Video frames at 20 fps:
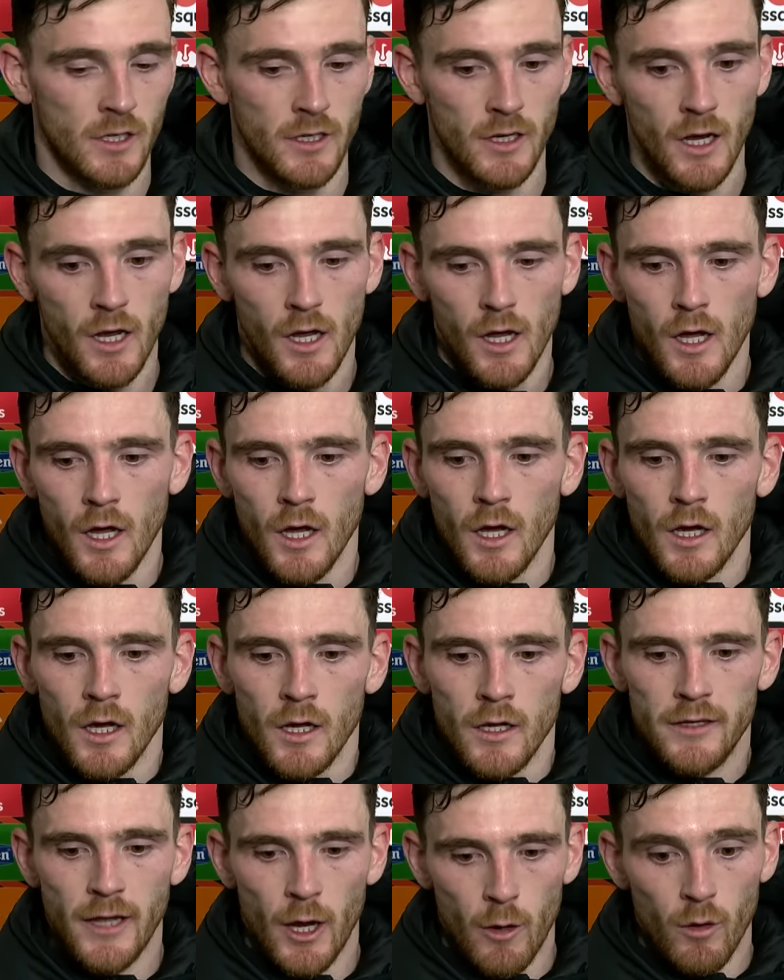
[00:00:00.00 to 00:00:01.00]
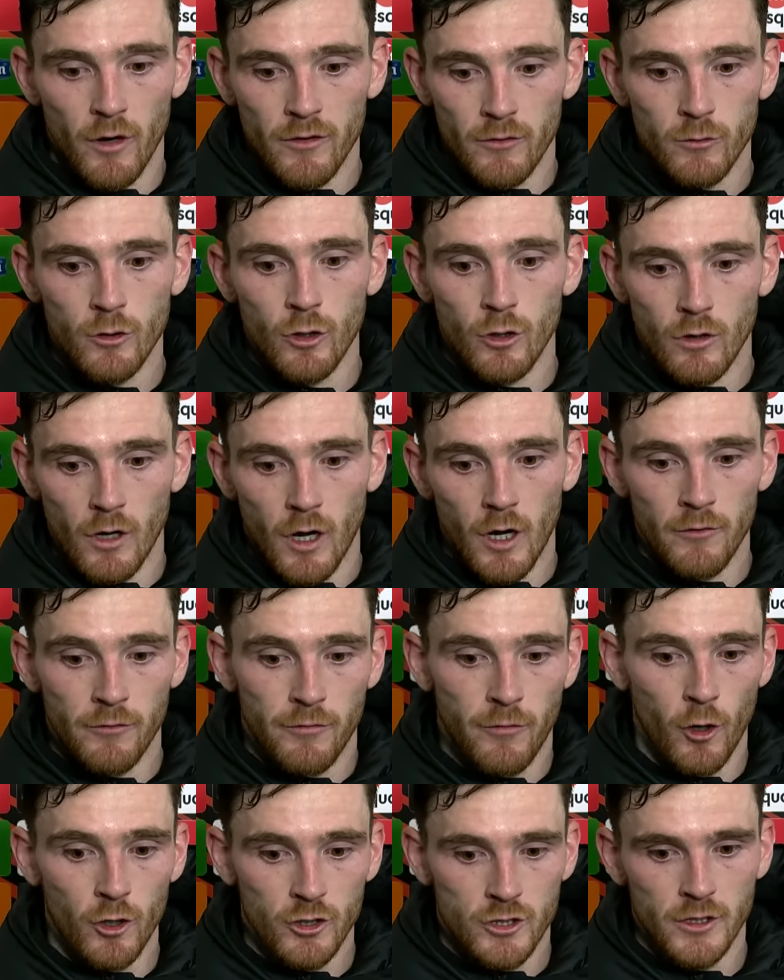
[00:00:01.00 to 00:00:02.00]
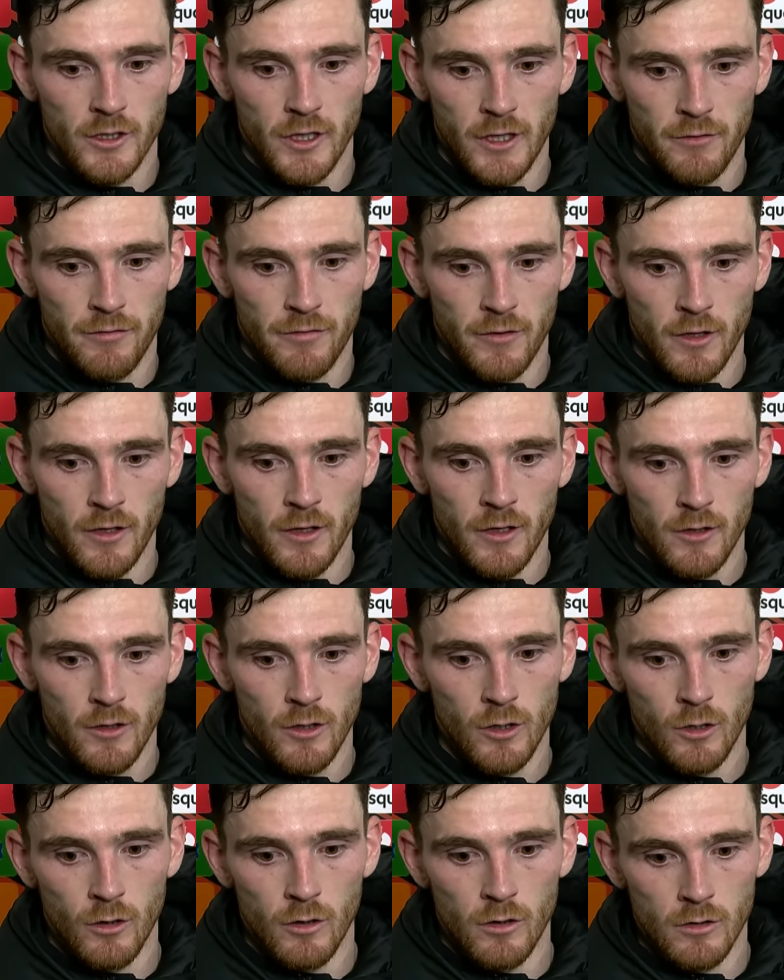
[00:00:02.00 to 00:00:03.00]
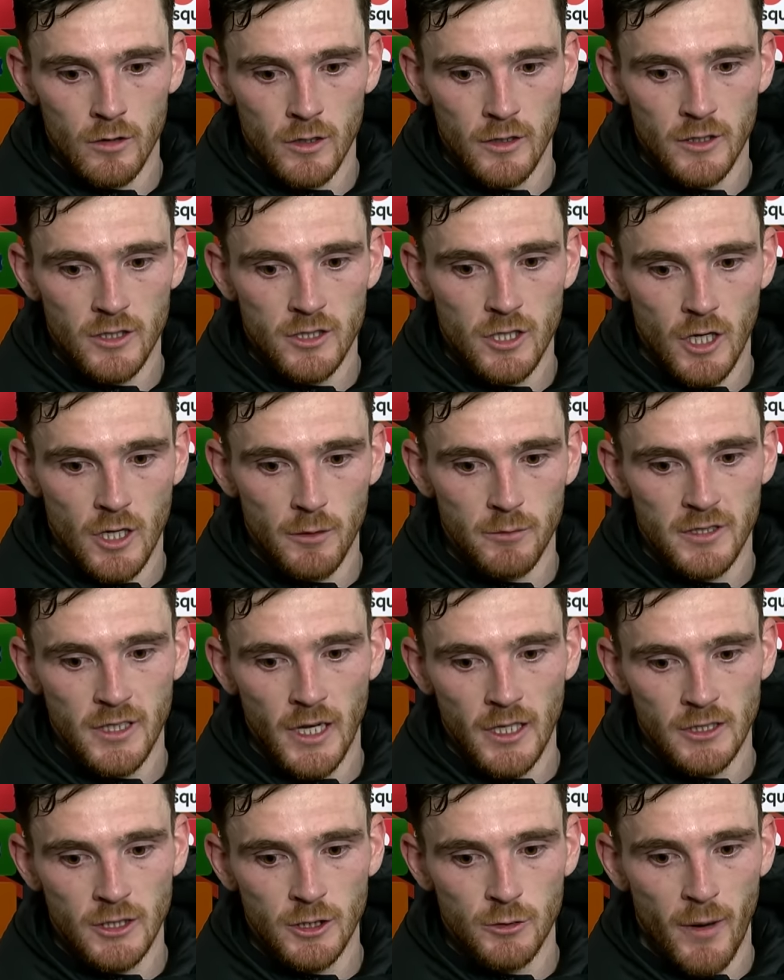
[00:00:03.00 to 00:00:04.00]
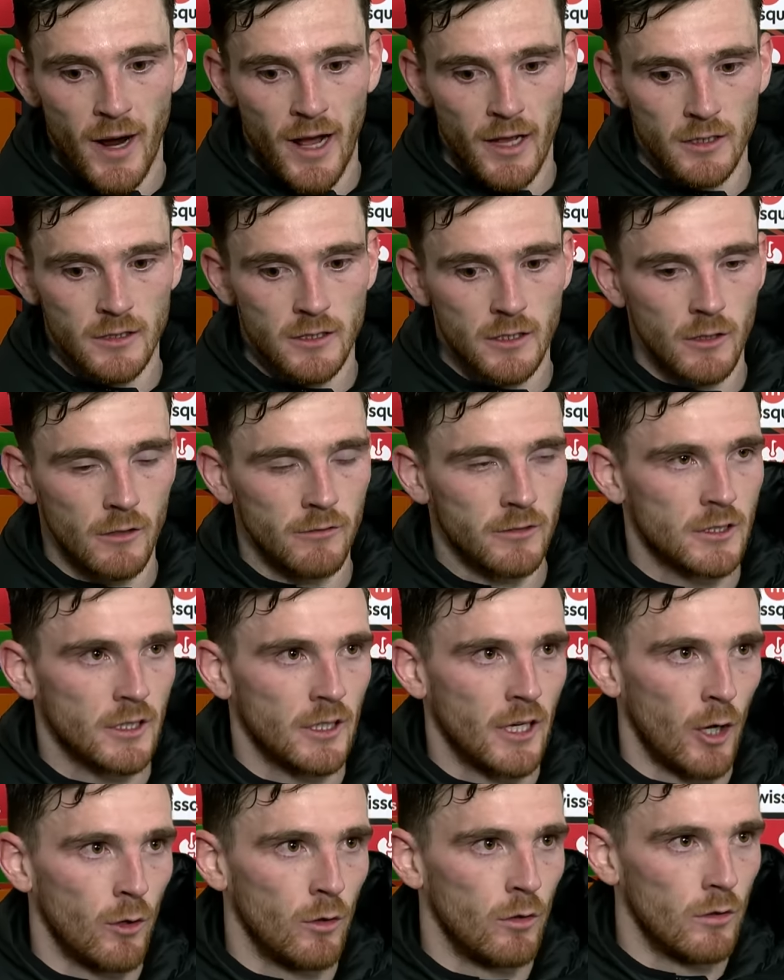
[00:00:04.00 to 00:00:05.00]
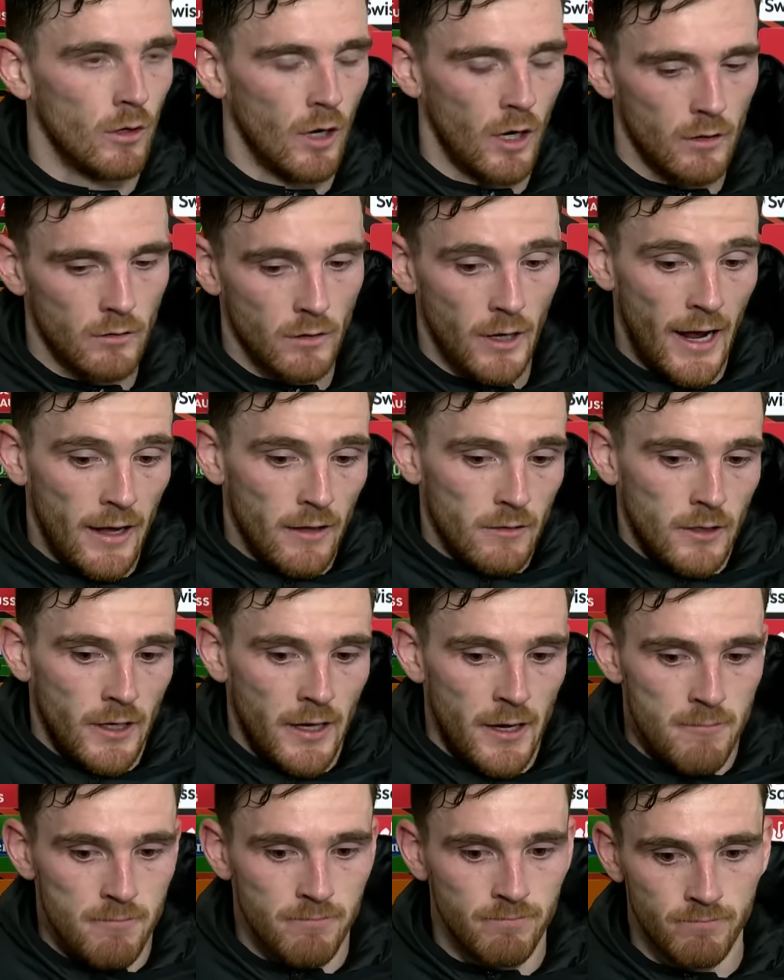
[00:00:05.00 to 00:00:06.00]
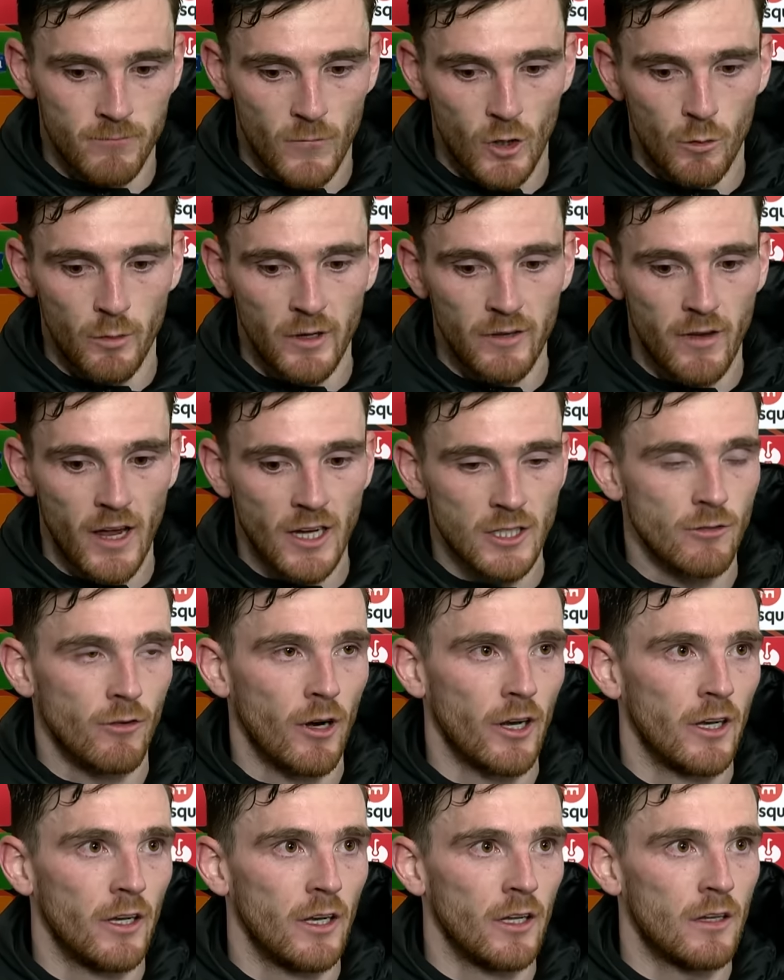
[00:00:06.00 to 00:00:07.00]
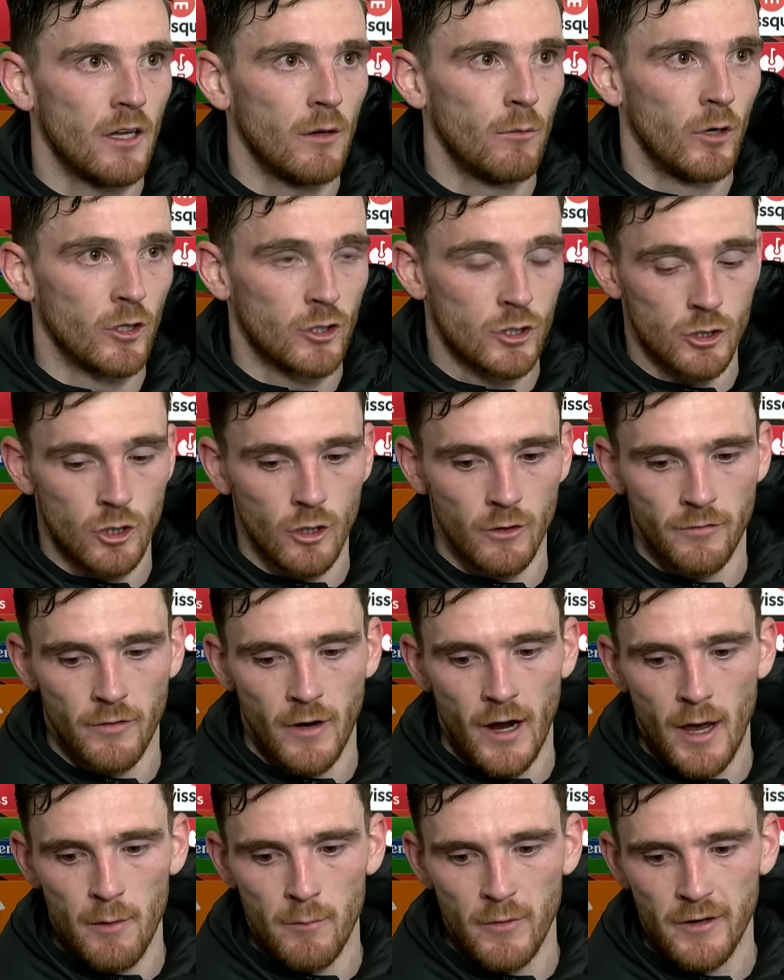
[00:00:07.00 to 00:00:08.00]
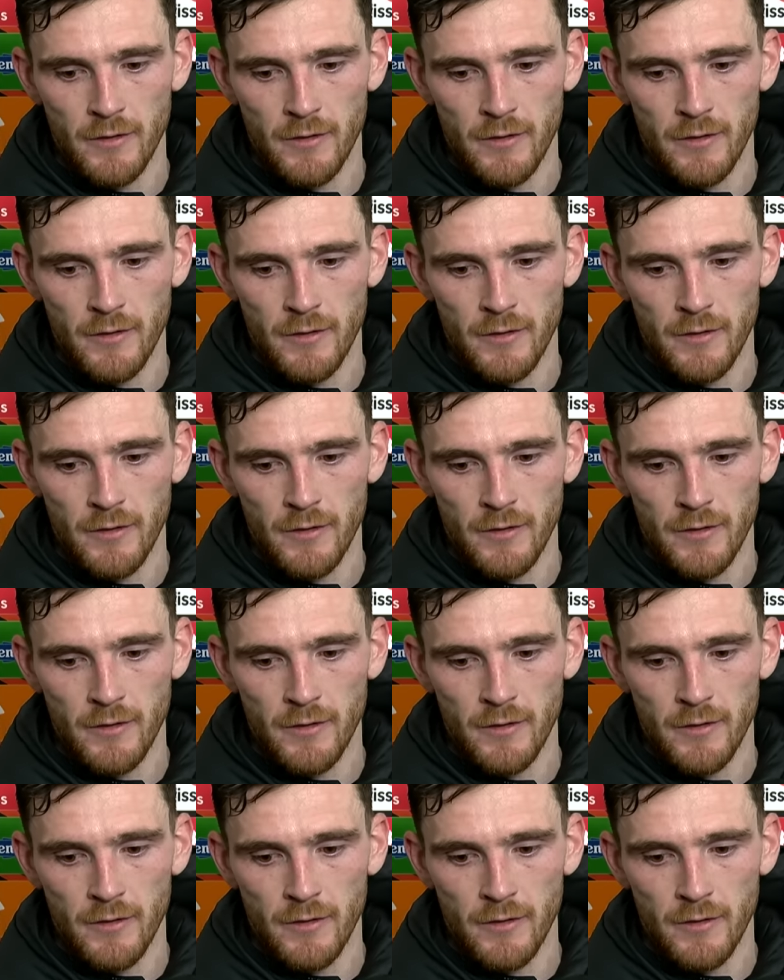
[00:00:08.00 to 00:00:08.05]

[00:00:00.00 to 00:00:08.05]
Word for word: And now, you know, unfortunately for, you know, the circumstances with Alisson, obviously now um, Caoimhín gets a run in the team, which is good for him.